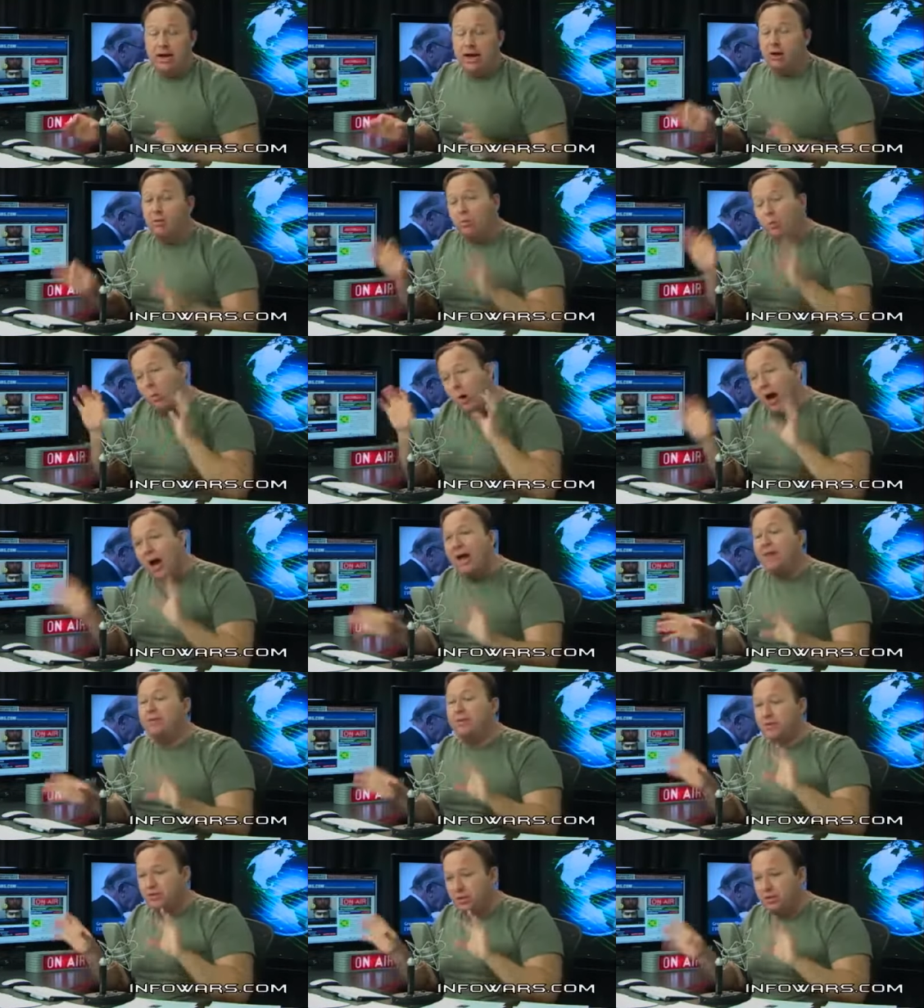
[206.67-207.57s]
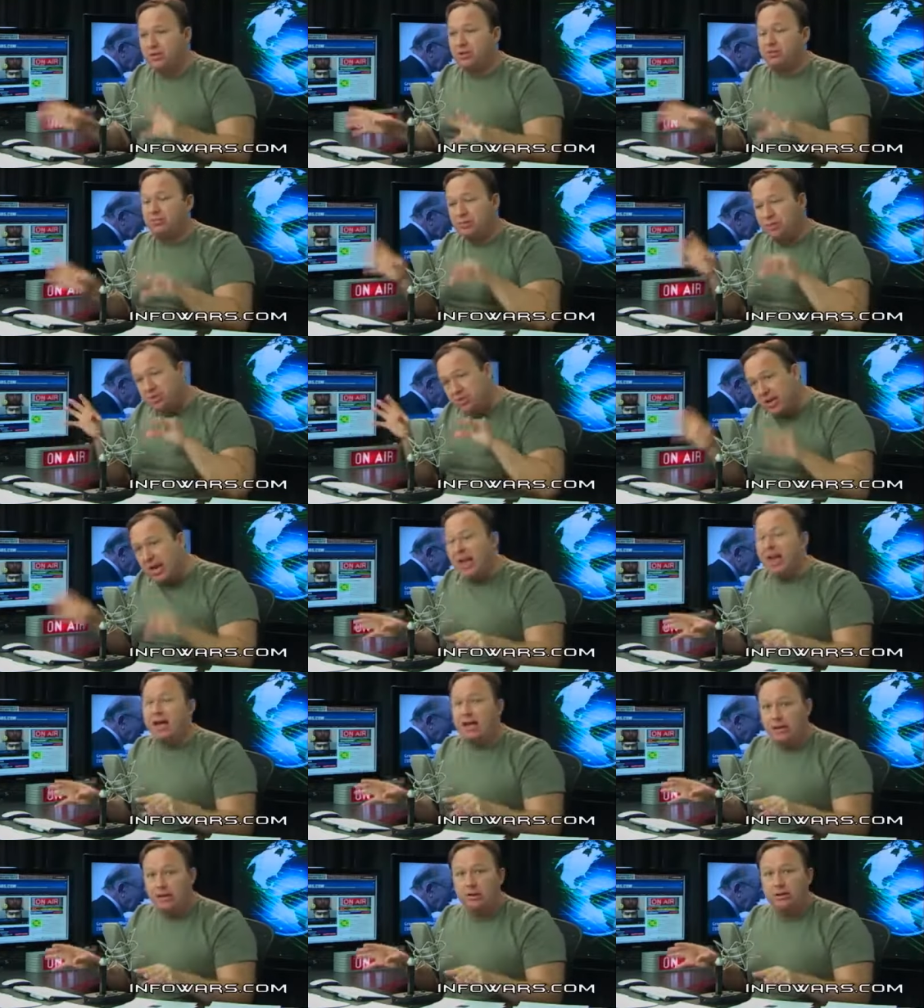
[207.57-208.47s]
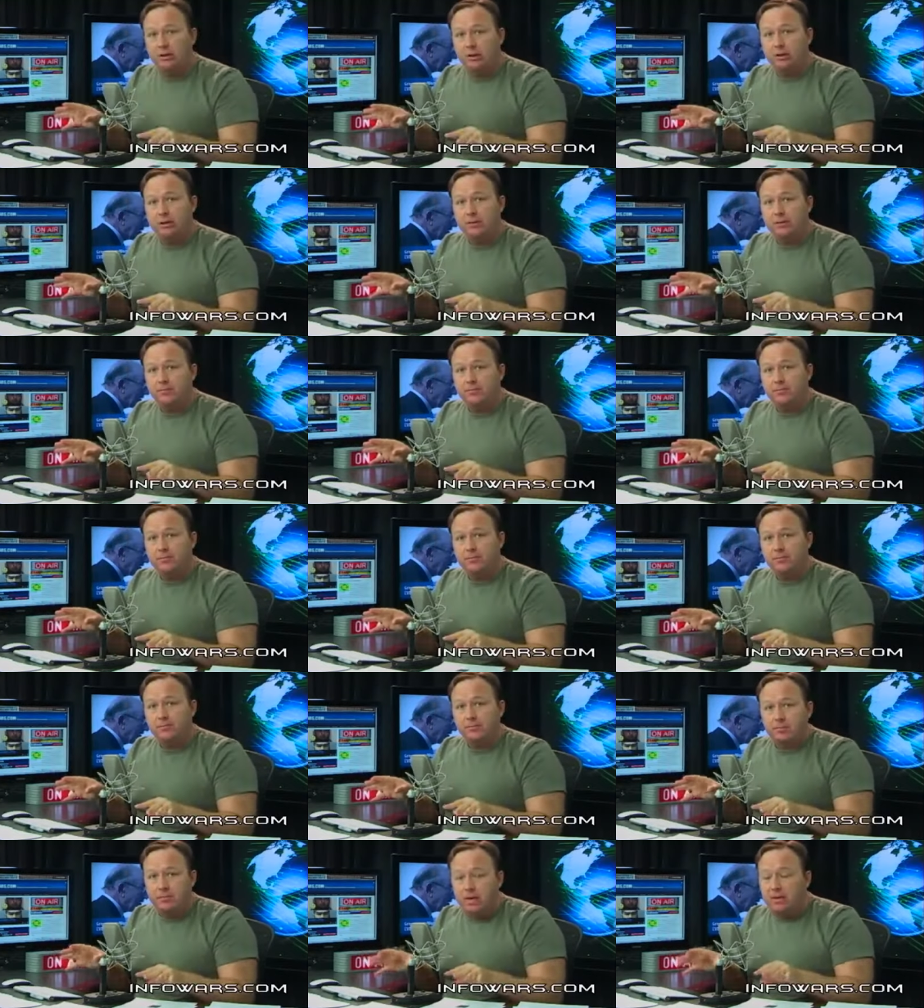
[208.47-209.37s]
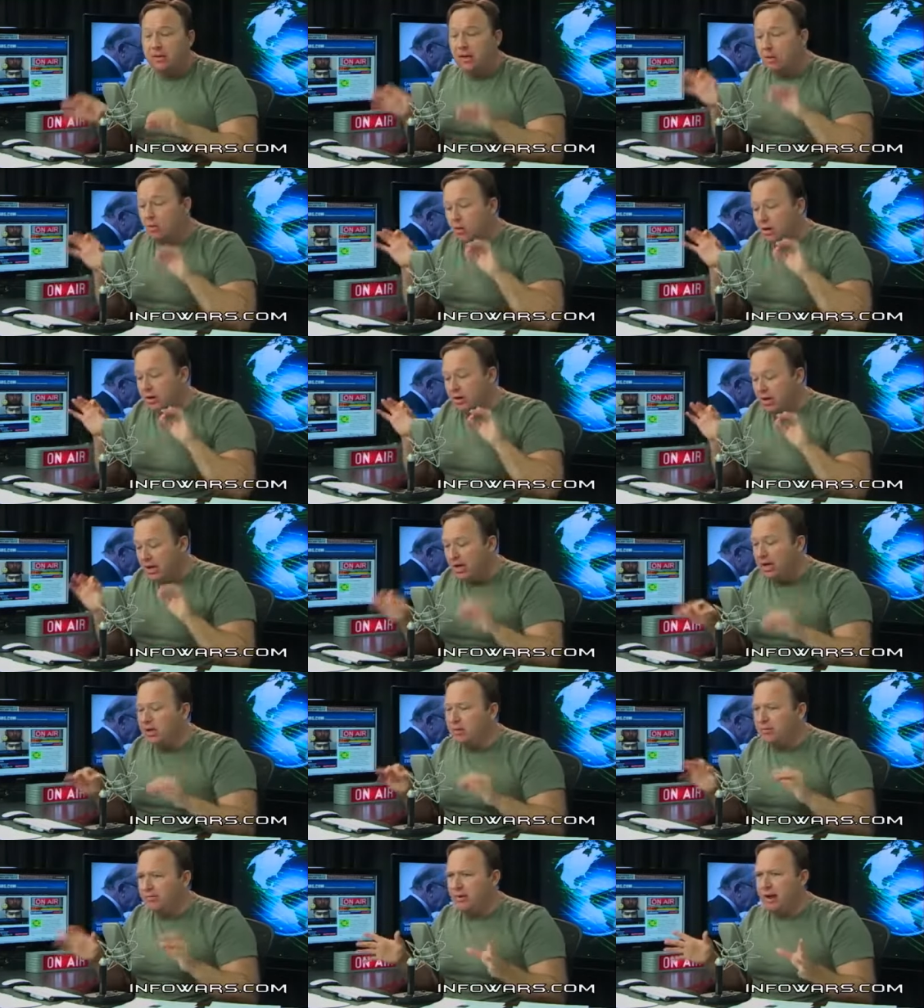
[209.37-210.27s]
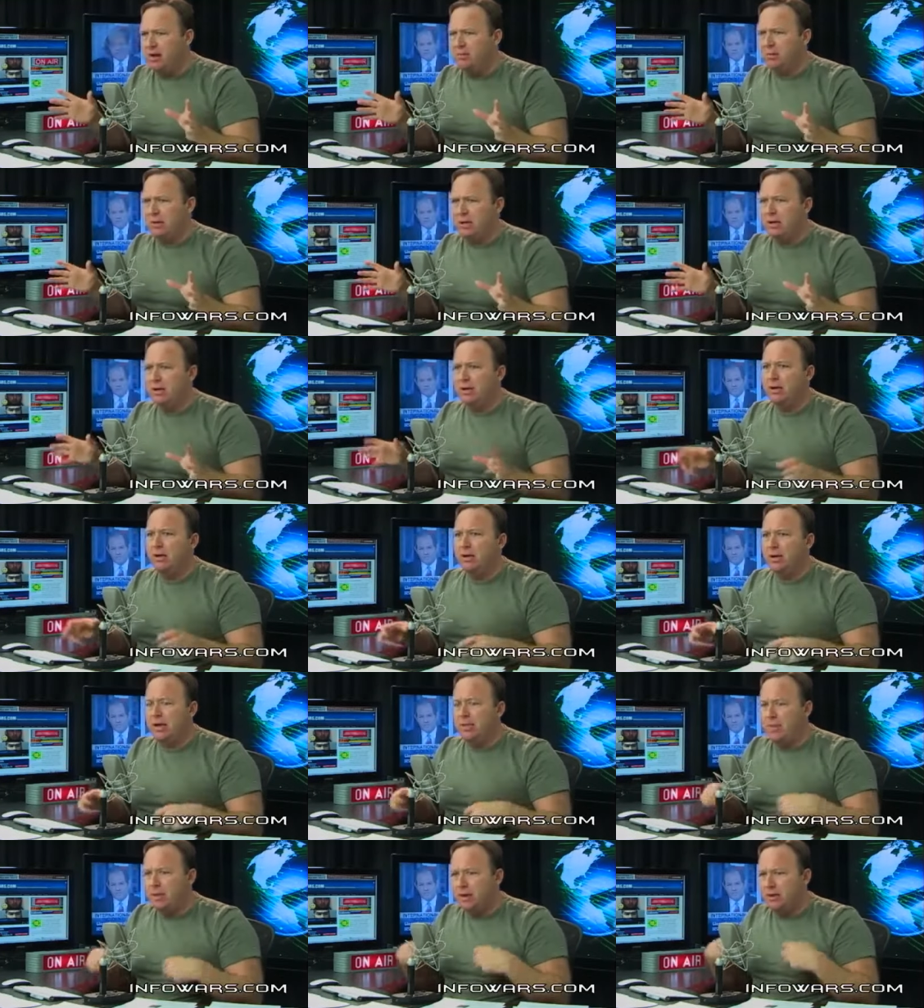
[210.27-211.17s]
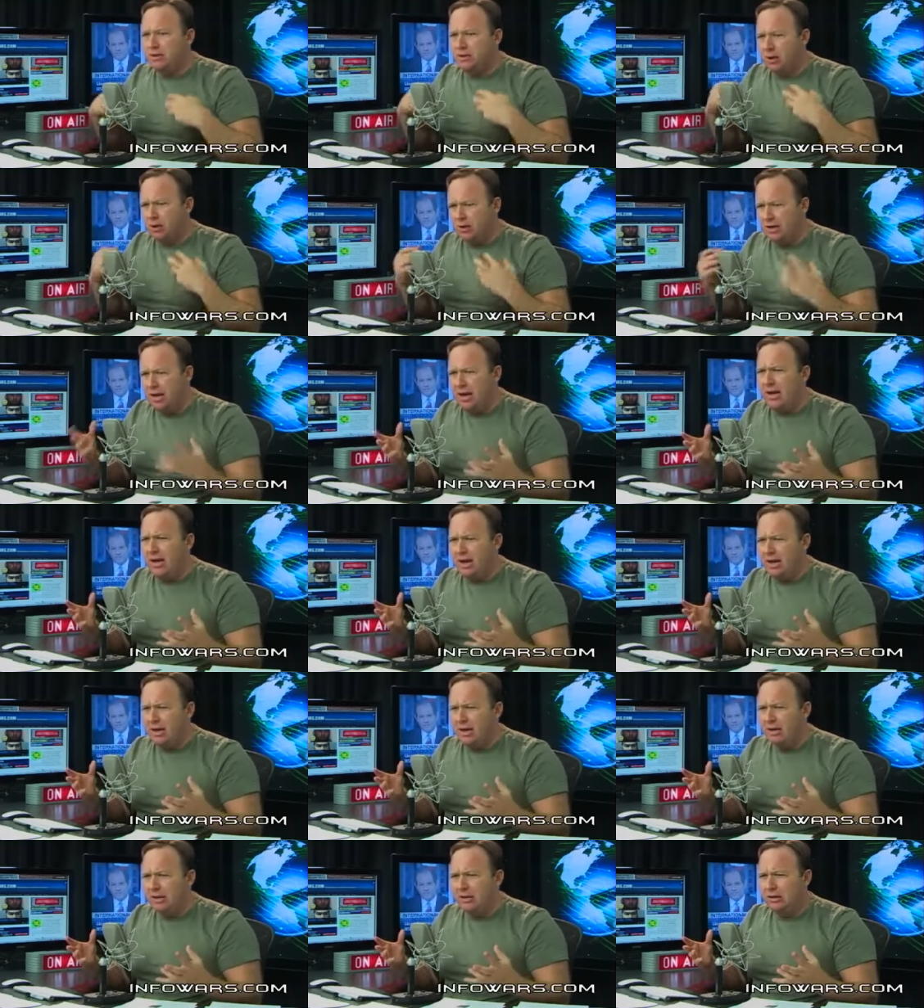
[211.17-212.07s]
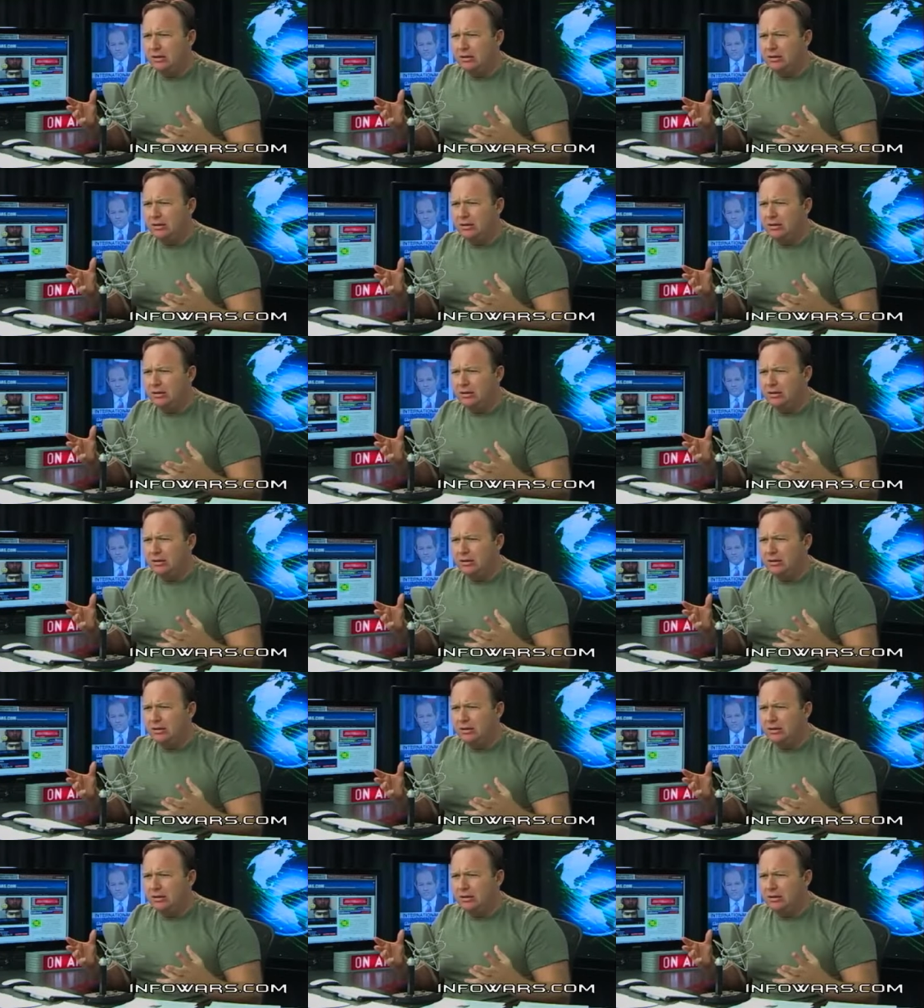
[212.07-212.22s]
and why the system said that they wanted to end the family and that it's archaic.